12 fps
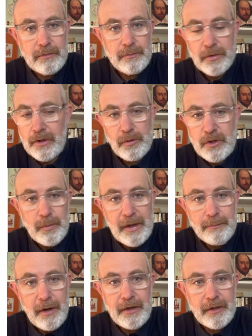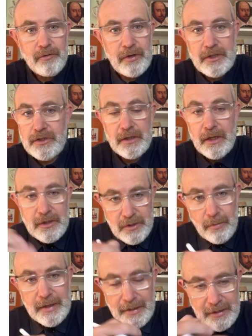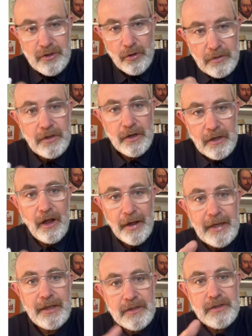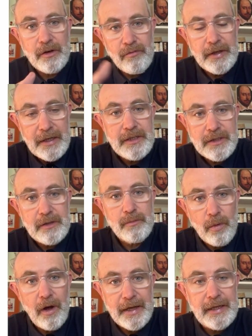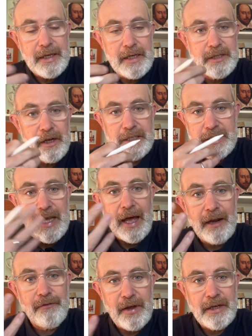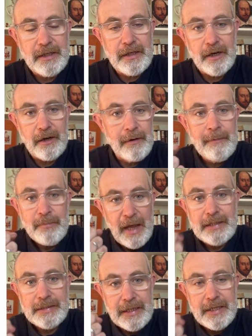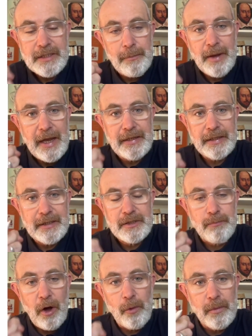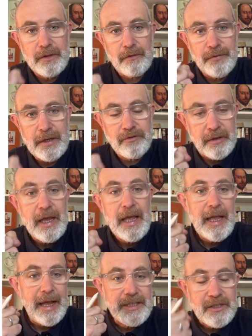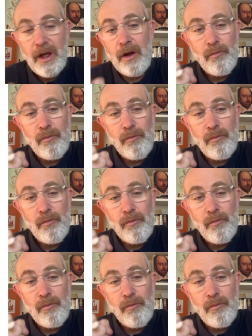But no, she went and married a Christian. So again, this underlines the reason why he's like salivating here, anticipating this moment of victory. It's not